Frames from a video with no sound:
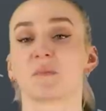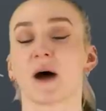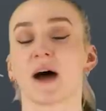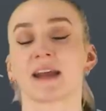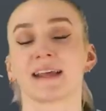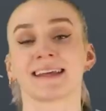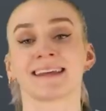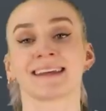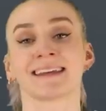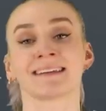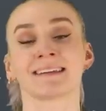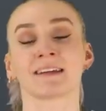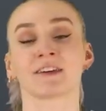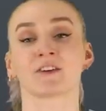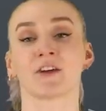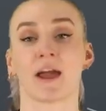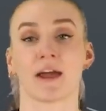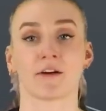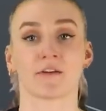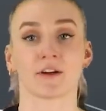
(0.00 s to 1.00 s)
spotted
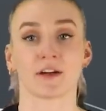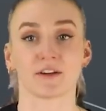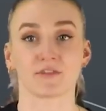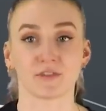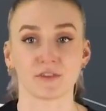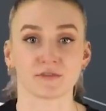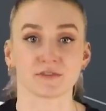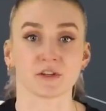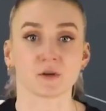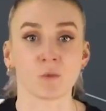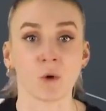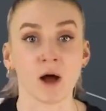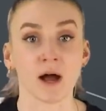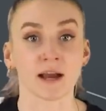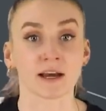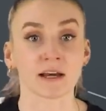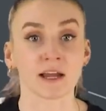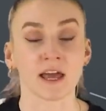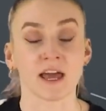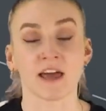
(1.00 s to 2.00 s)
near Area
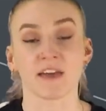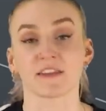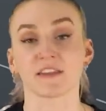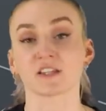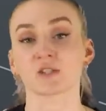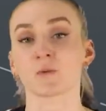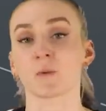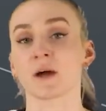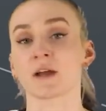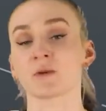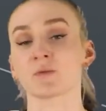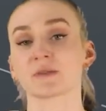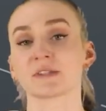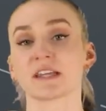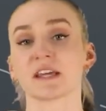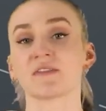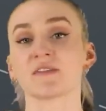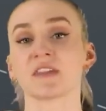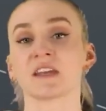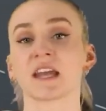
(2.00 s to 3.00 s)
51. This one was
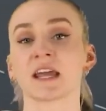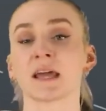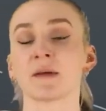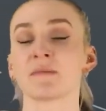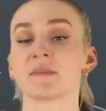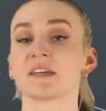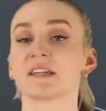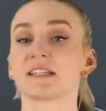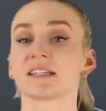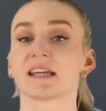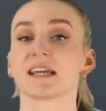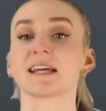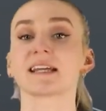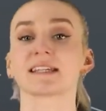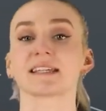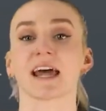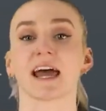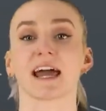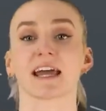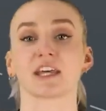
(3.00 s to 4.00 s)
given the name the Tic
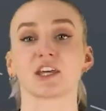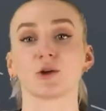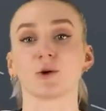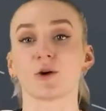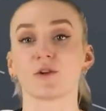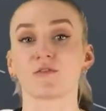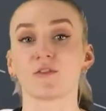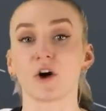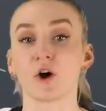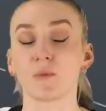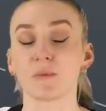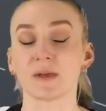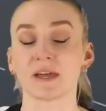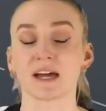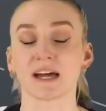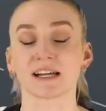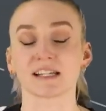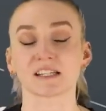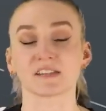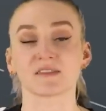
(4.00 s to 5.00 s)
Tac UFO
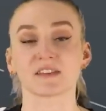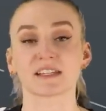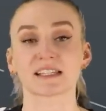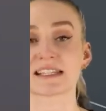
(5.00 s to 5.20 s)
because of